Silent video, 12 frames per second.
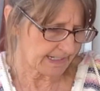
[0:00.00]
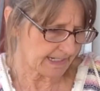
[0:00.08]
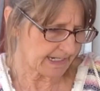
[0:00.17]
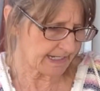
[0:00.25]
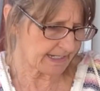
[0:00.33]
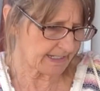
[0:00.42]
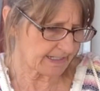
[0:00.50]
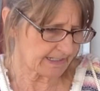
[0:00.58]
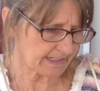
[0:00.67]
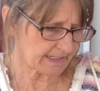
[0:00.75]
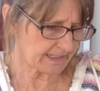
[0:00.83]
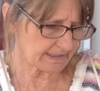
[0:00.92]
And
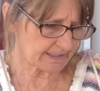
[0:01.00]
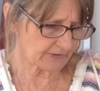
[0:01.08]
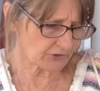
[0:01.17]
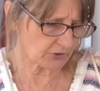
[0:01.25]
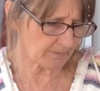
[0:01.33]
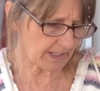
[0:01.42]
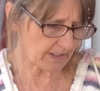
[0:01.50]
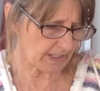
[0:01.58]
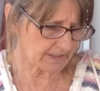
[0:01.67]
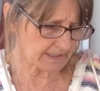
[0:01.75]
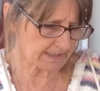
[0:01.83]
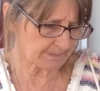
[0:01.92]
it tells you about
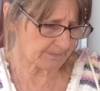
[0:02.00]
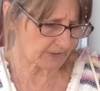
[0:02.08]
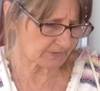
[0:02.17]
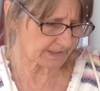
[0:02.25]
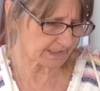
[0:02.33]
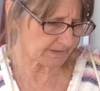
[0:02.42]
disposing